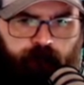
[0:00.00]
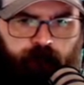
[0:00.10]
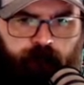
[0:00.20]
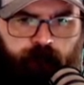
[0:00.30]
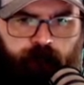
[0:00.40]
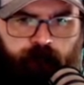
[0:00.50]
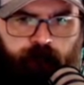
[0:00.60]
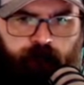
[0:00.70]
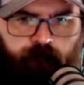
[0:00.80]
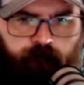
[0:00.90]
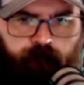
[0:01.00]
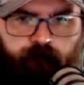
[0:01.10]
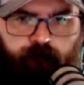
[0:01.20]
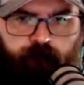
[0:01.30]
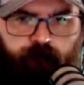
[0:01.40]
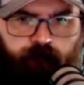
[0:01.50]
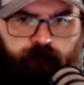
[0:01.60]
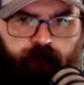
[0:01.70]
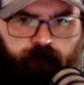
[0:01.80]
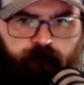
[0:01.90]

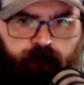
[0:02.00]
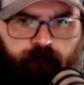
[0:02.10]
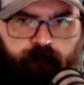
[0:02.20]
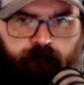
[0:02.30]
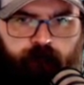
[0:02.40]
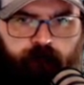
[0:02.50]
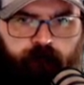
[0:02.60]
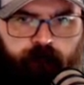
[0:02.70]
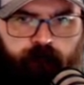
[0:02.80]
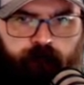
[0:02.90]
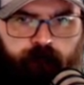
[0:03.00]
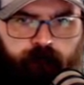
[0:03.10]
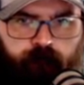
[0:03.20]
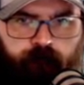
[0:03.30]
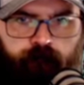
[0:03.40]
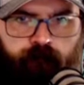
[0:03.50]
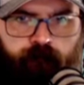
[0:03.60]
[no speech]